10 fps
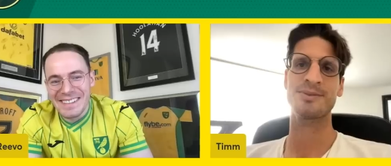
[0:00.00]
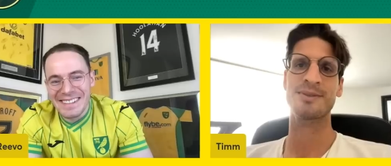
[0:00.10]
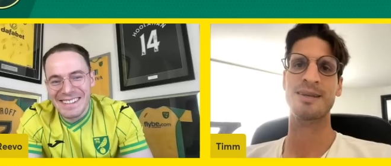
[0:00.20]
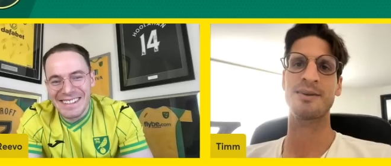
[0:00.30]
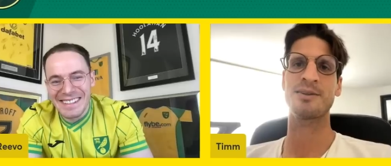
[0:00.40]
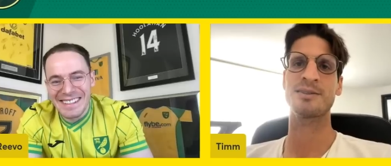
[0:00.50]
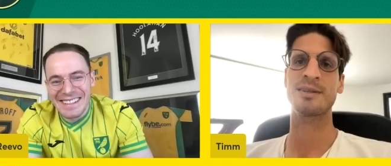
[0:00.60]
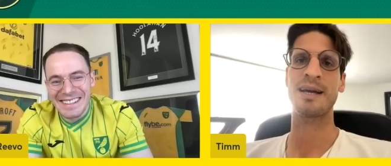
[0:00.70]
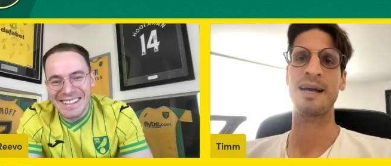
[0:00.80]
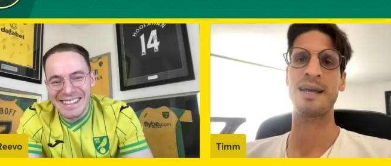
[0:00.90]
Speaker 1: there's.
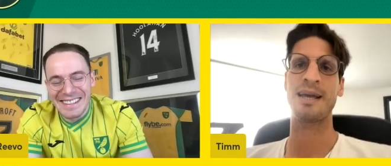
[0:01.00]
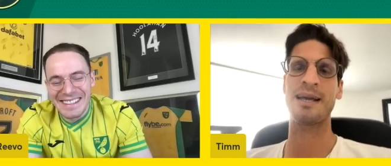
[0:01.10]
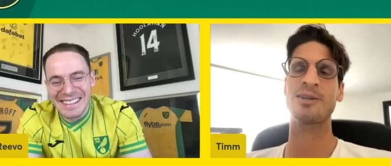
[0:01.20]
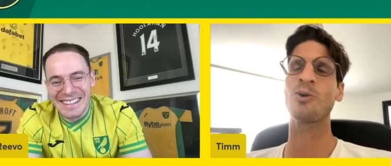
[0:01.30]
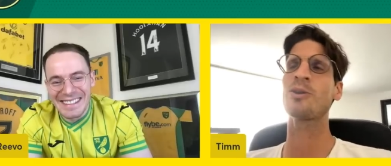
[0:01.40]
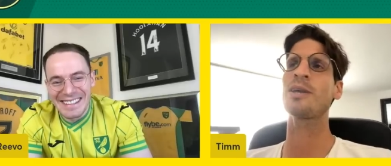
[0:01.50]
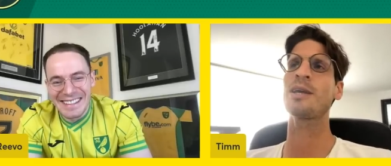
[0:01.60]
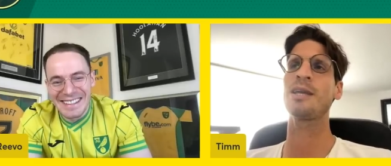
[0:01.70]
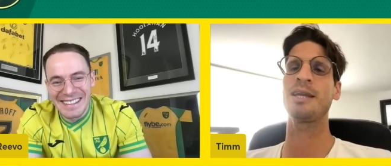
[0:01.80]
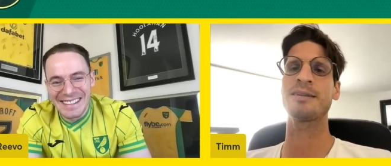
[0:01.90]
I, I don't think
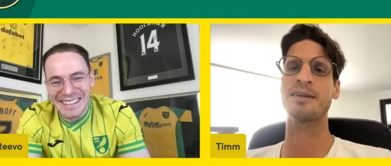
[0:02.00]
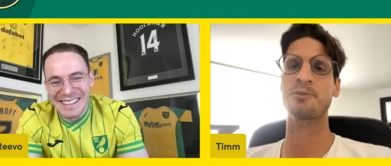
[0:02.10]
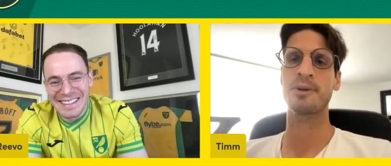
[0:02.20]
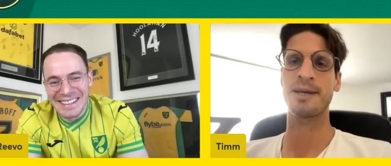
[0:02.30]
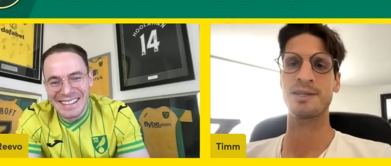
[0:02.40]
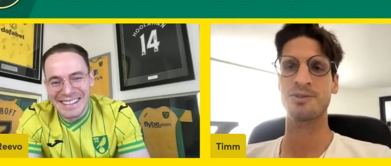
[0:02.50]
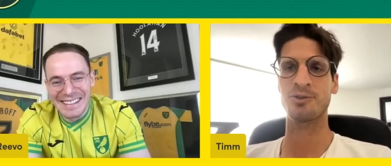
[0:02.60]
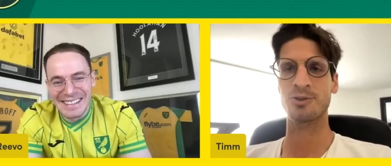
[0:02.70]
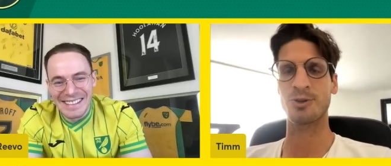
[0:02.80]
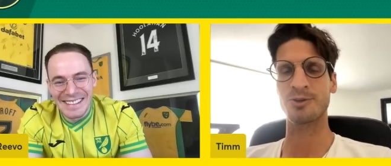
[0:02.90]
he needs explanation
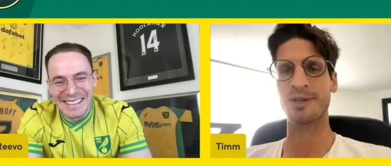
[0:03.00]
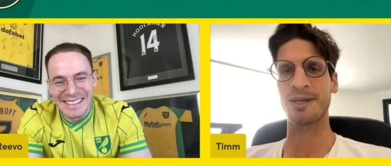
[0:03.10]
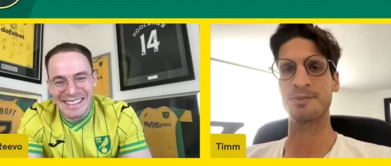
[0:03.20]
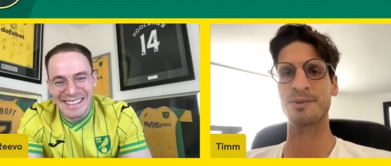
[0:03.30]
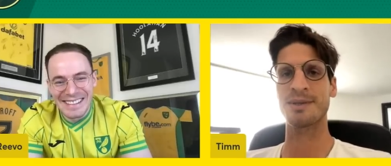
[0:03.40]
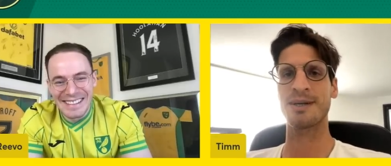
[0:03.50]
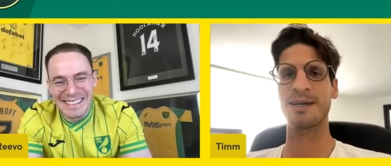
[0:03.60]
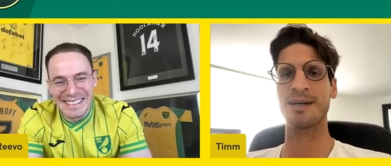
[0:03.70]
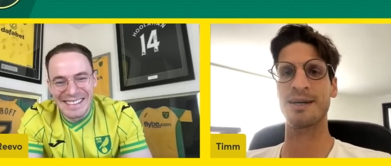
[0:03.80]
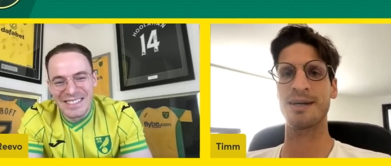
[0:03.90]
for those games.
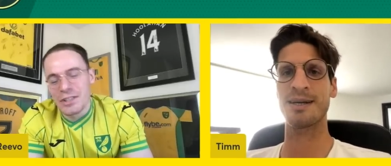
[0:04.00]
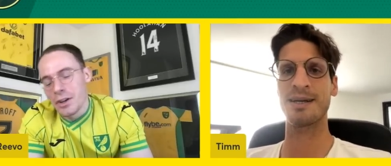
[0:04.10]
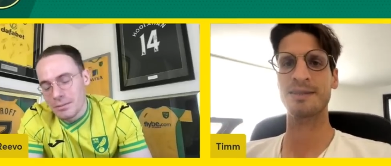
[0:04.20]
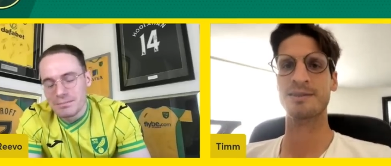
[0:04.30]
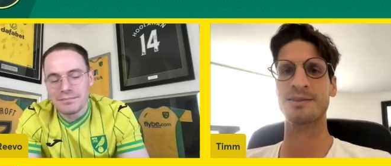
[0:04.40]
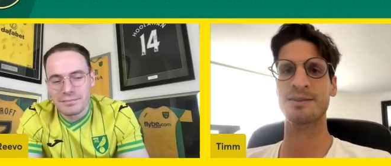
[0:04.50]
Uh, as